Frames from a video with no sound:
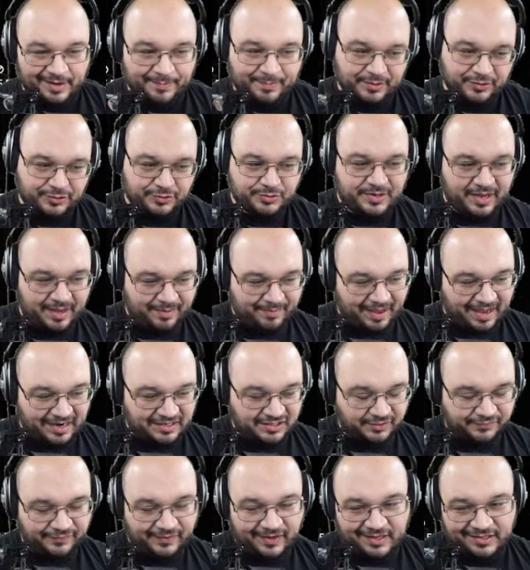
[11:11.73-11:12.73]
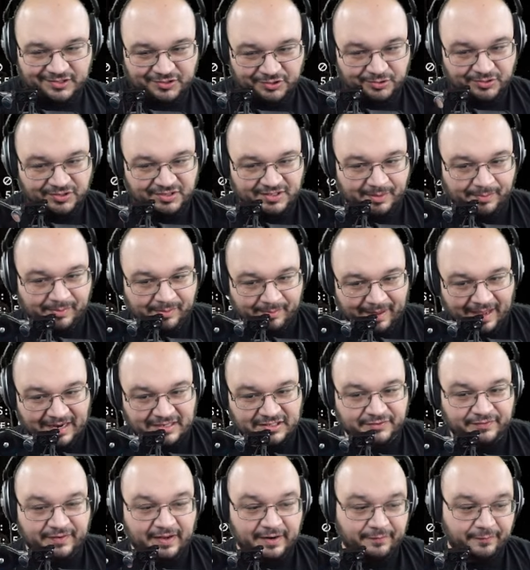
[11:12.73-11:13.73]
but you'd get magic find, so you'd sub the
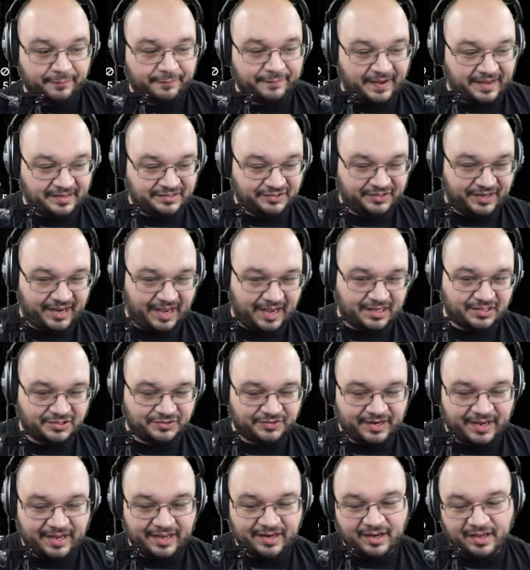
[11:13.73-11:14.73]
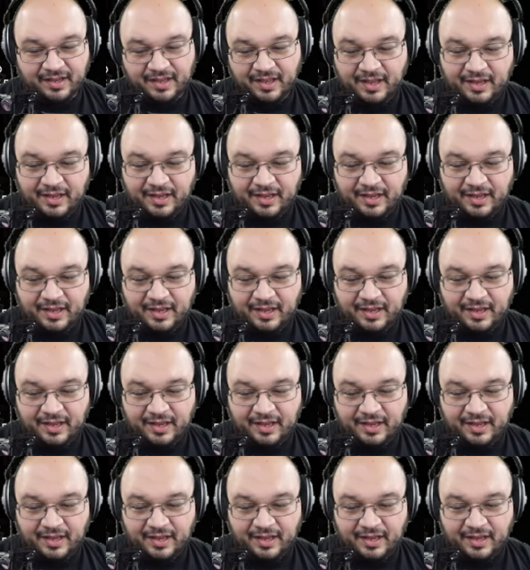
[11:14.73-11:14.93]
magic find for faster cast rate.